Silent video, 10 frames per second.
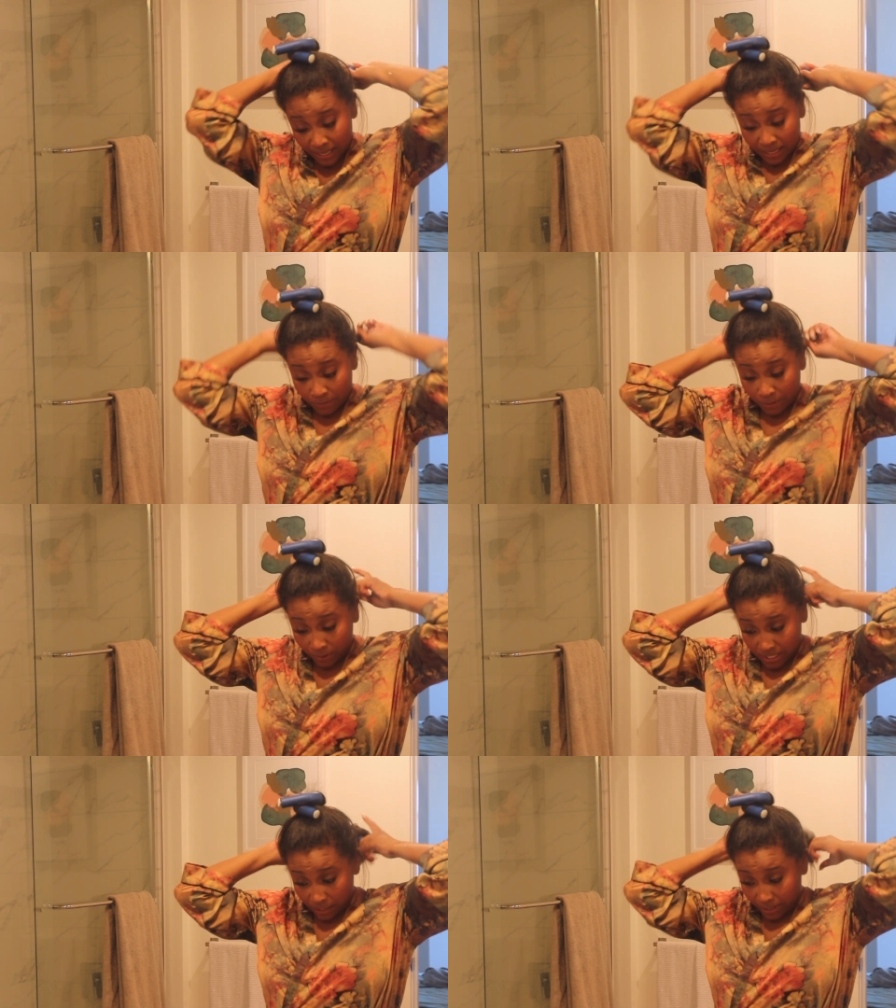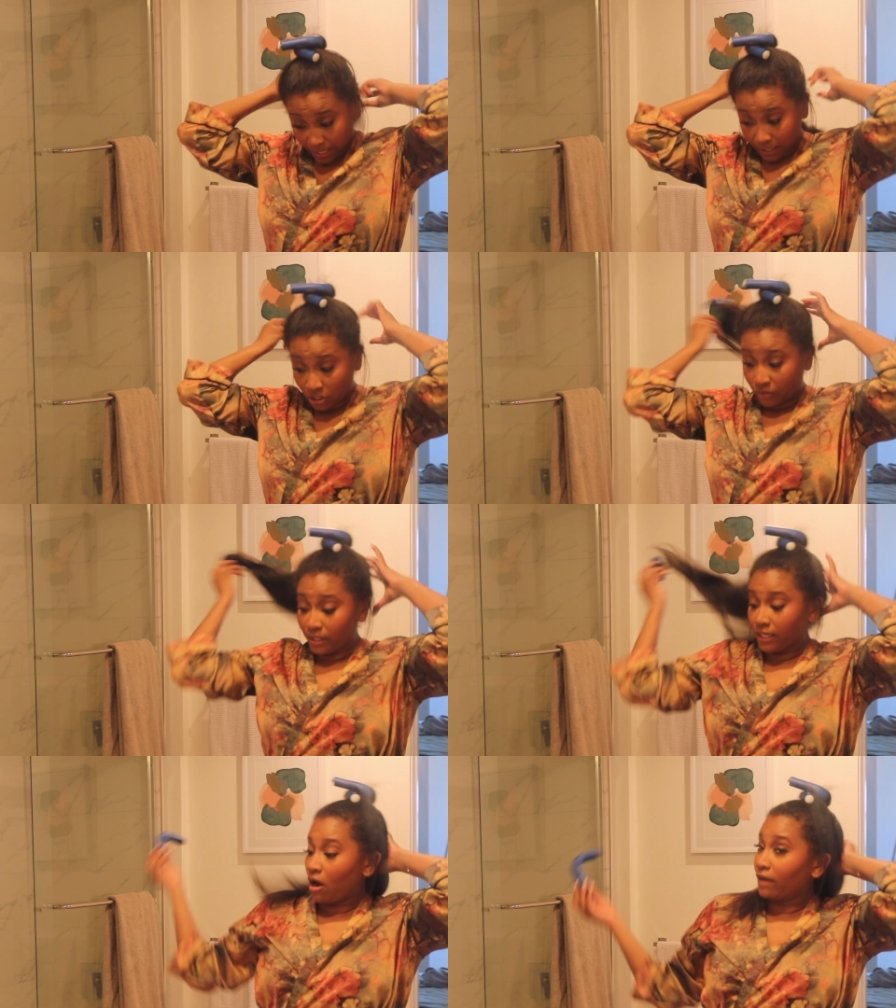People always tell me that I look
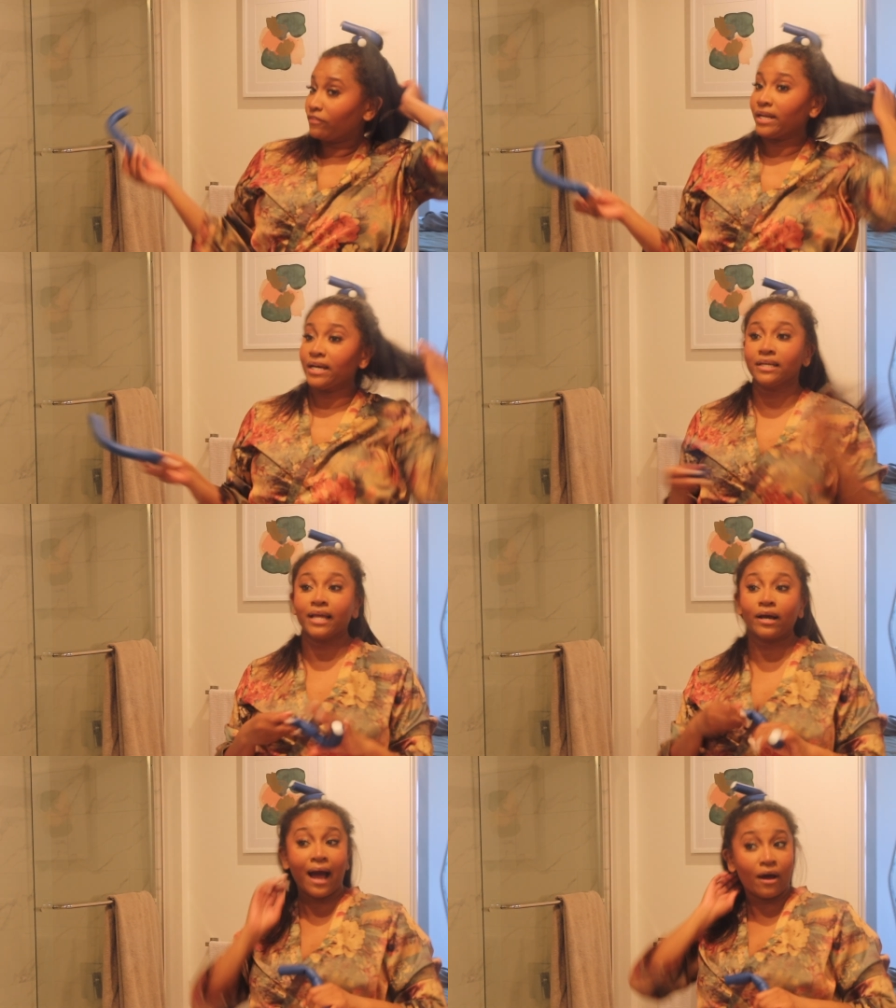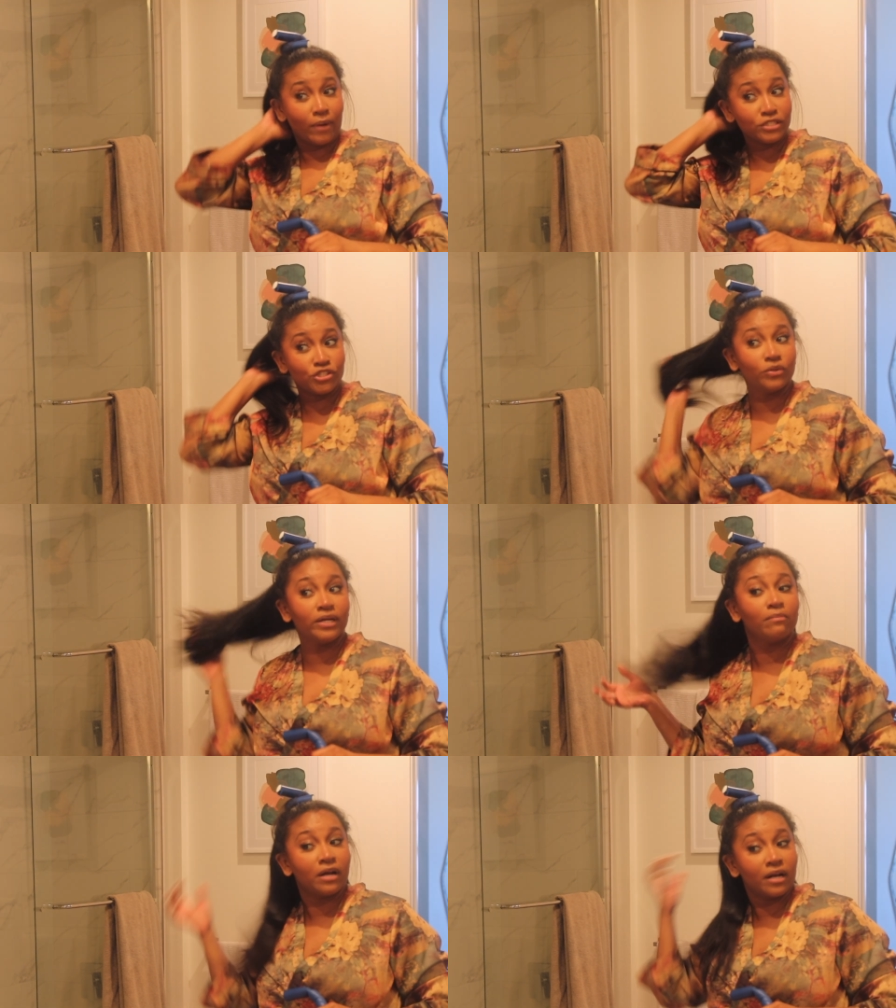really confident and like, how do I do
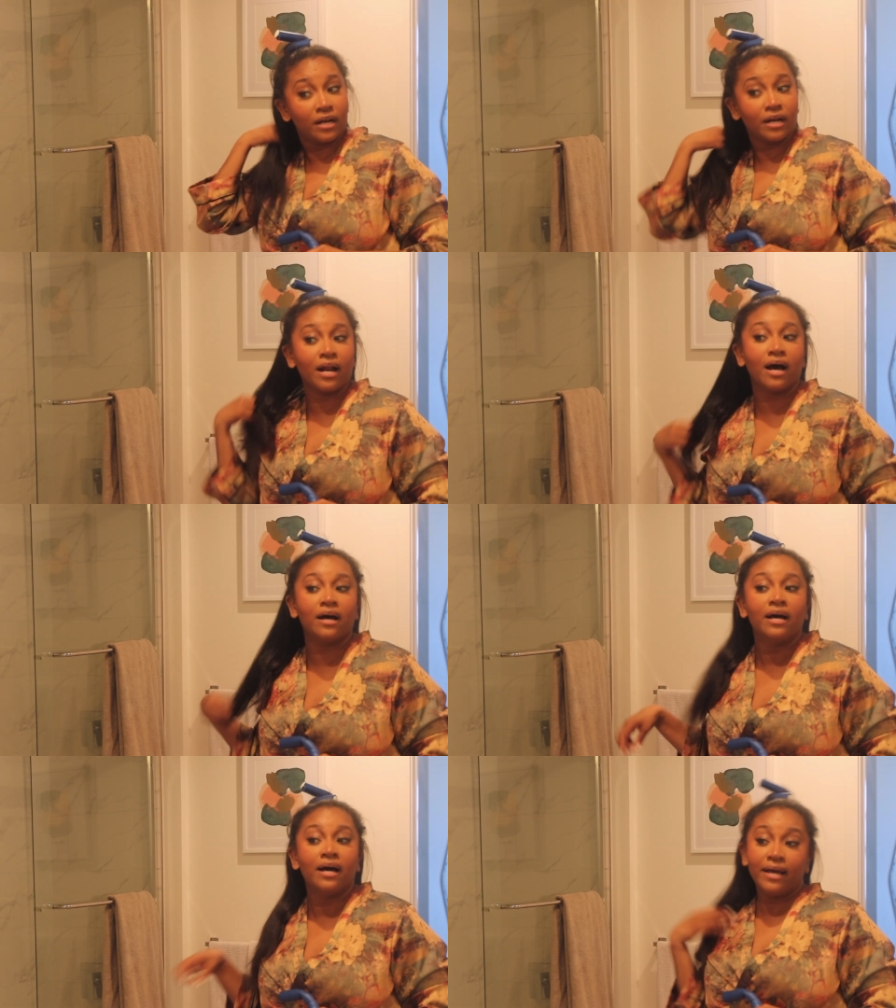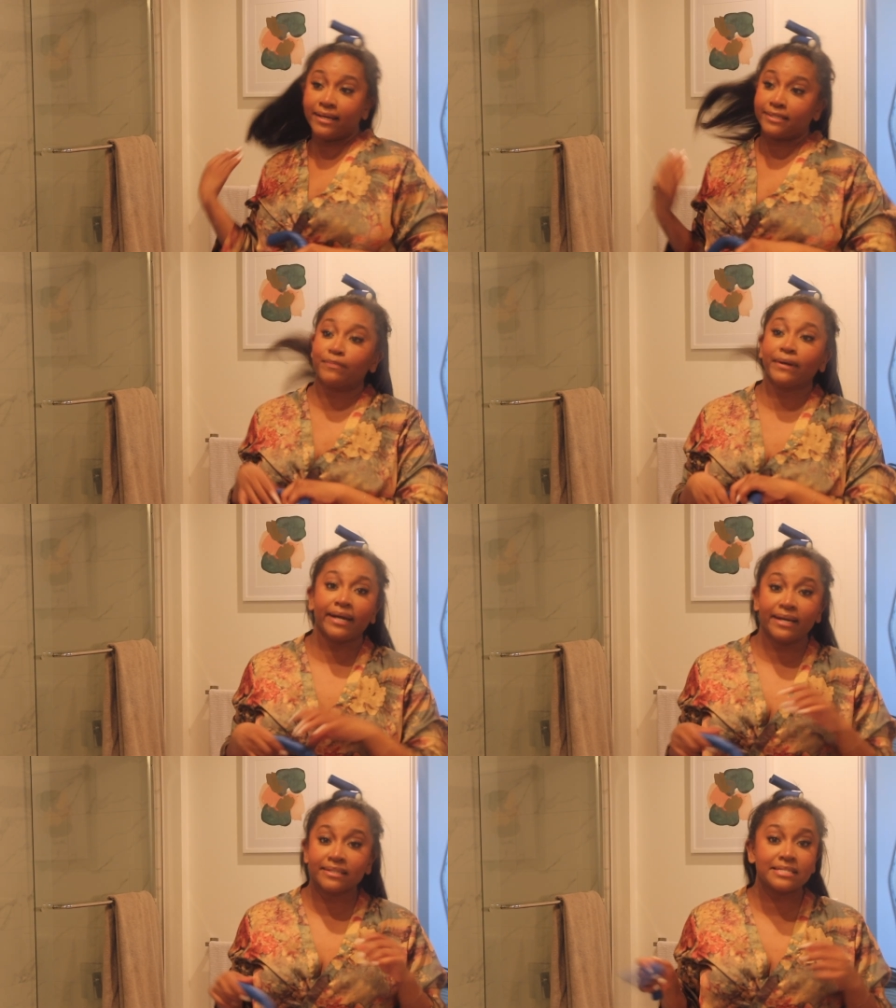it? And da-da-da-da-da.
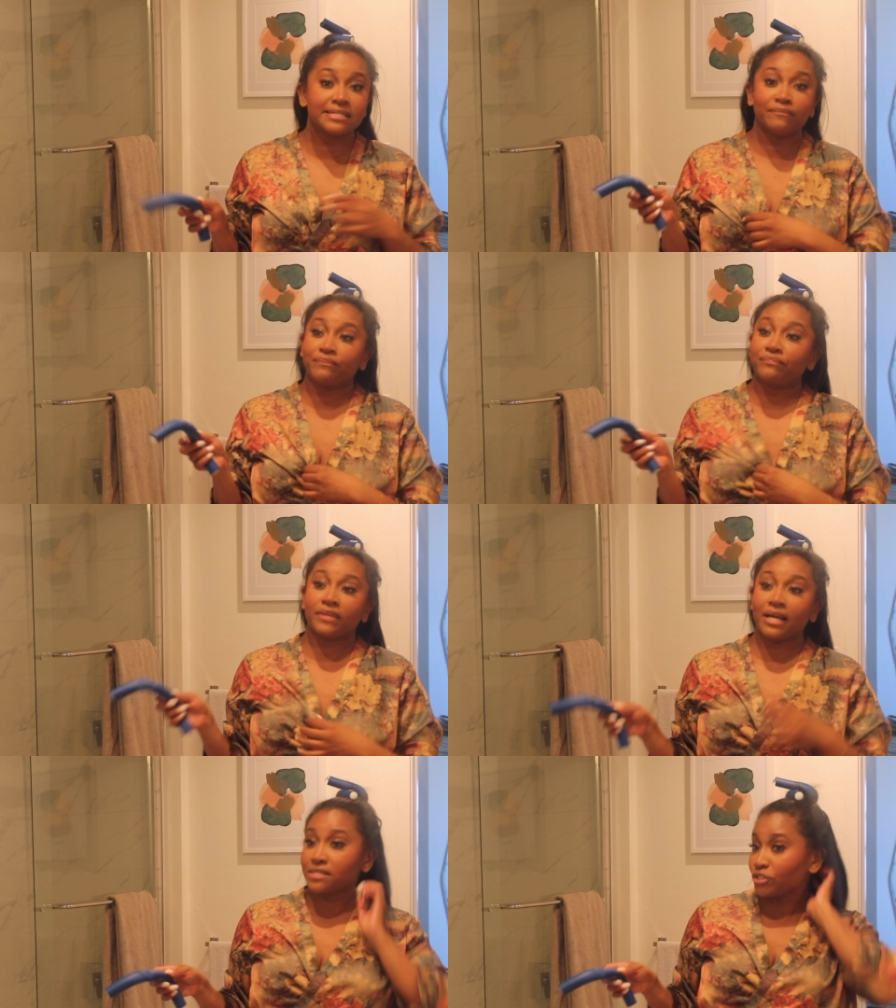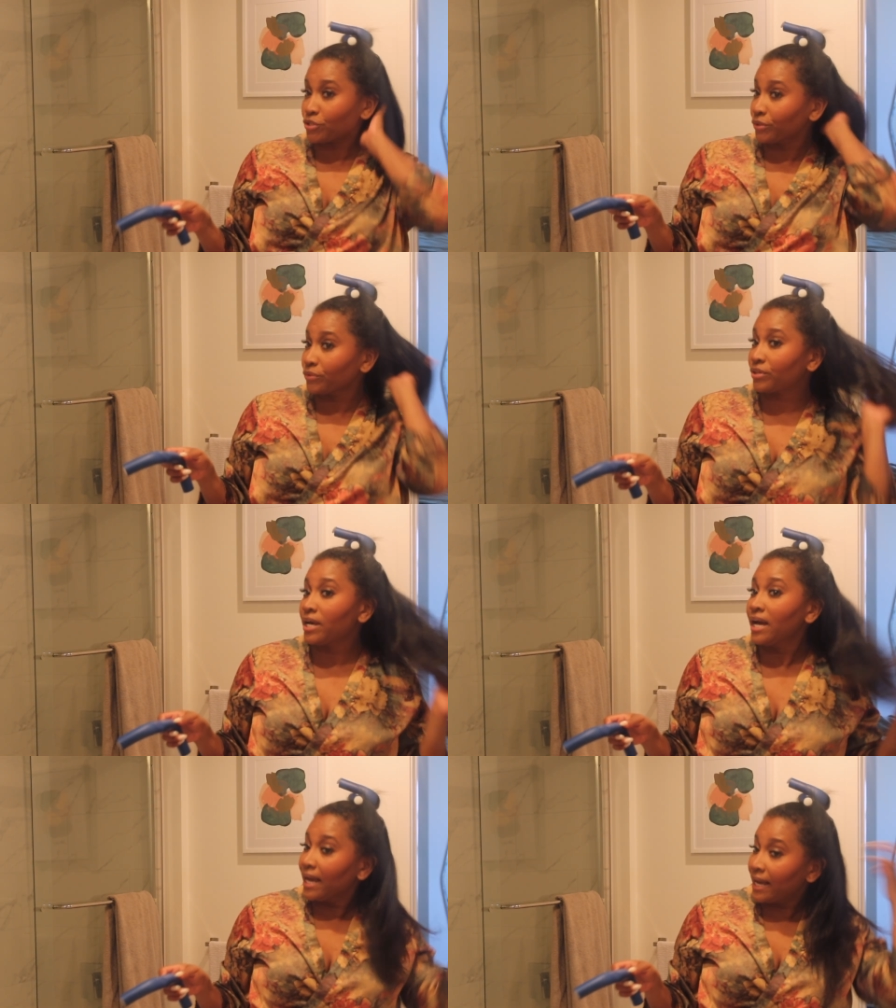Experience. That's the truth.
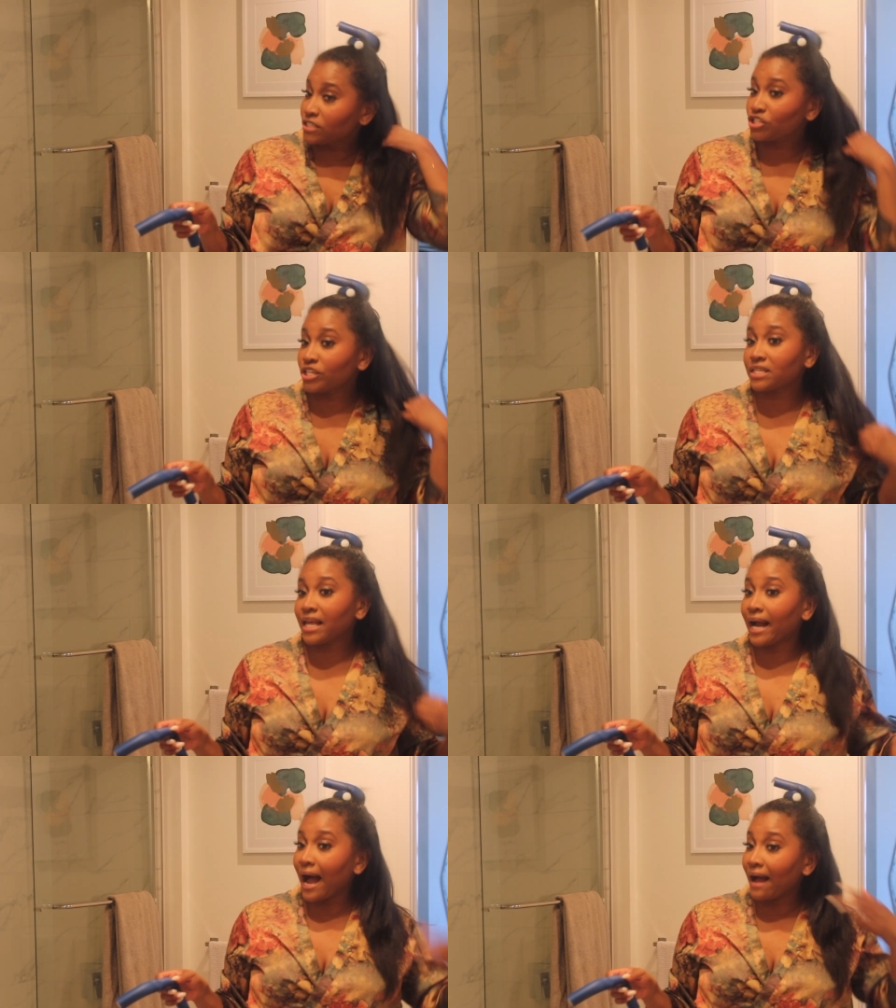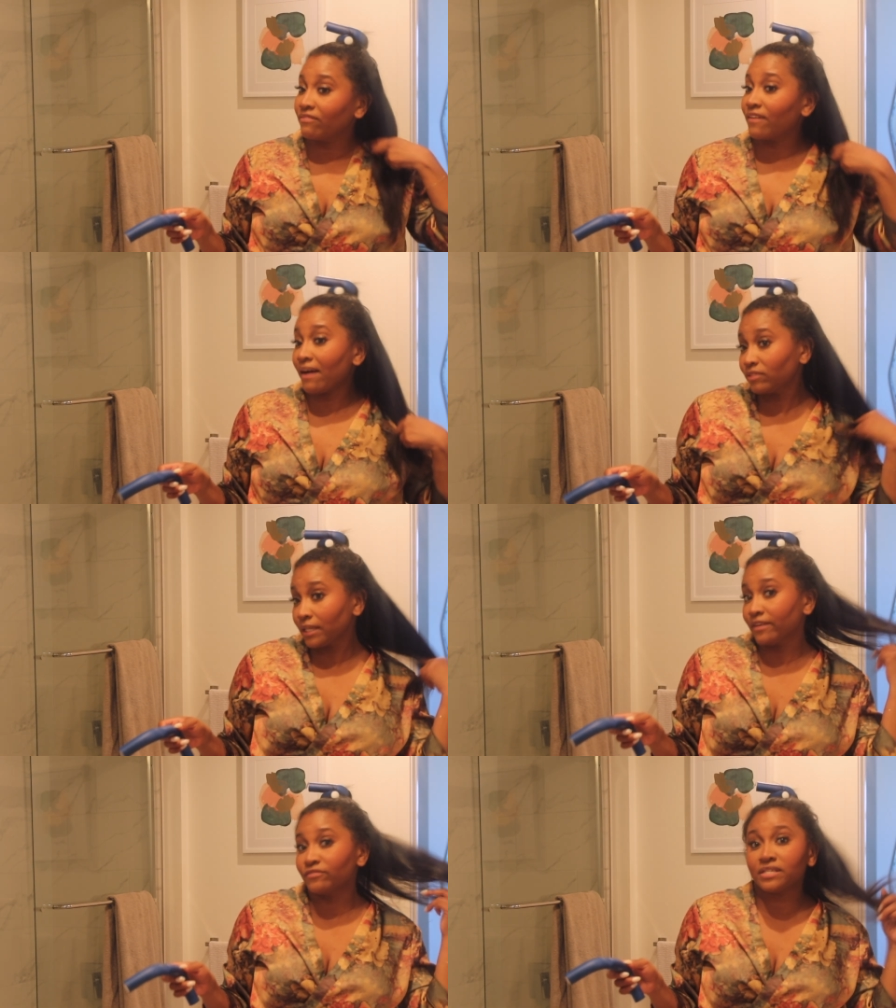It's just like, I've
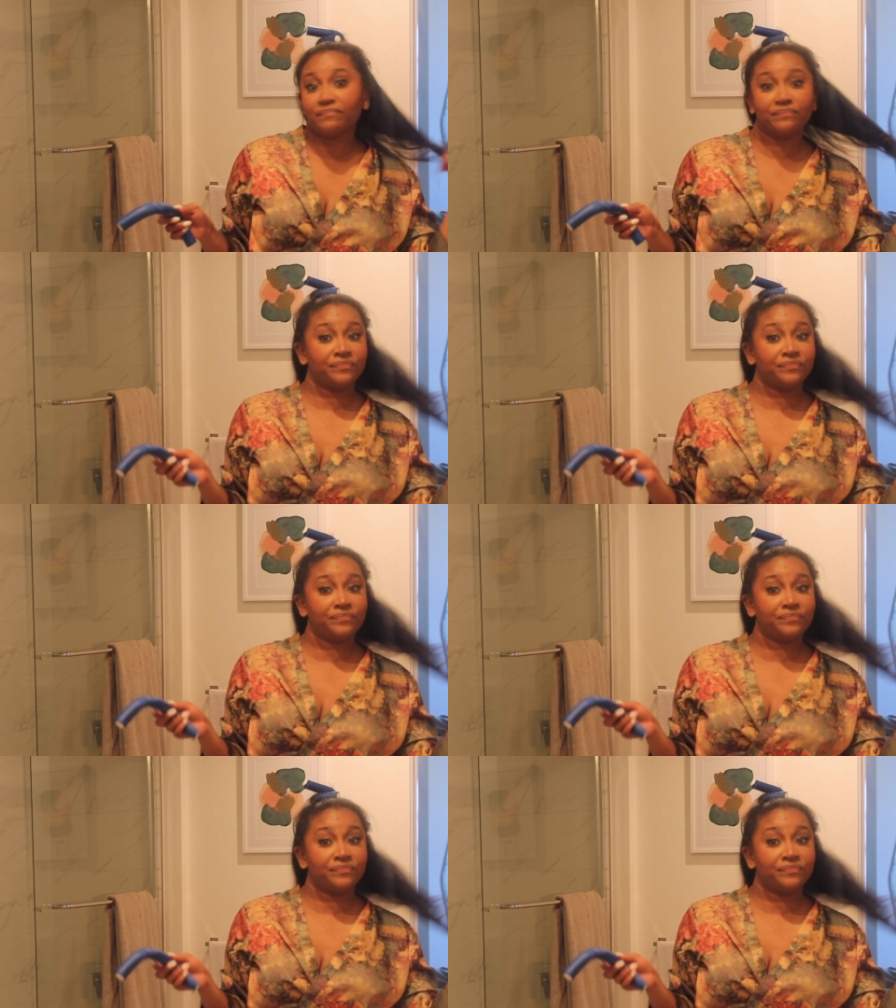lived